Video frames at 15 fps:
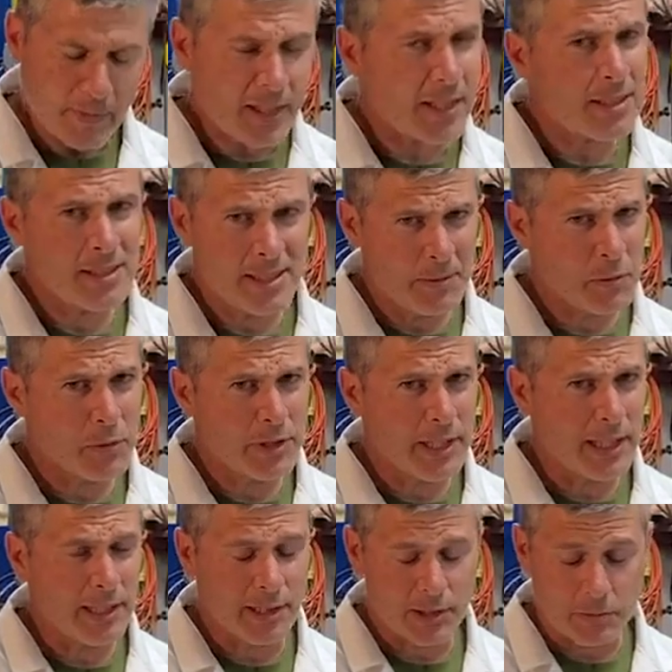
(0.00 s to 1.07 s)
Seems
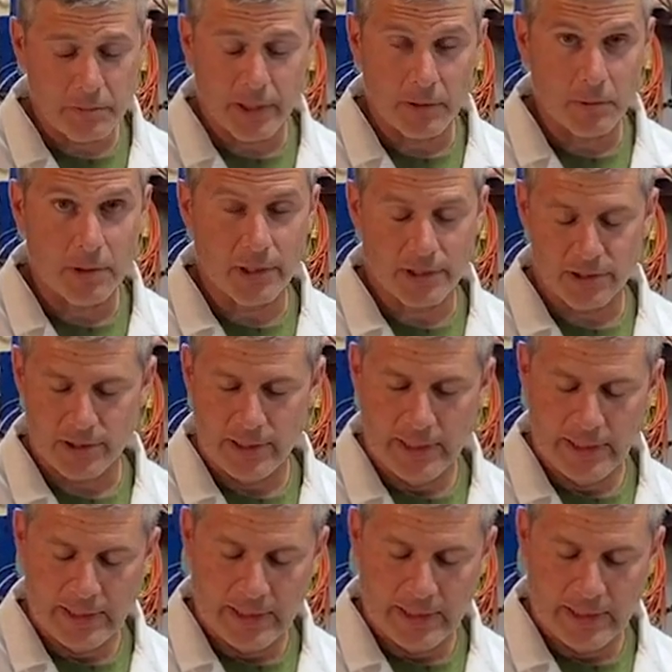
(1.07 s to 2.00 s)
ridiculous, but it works.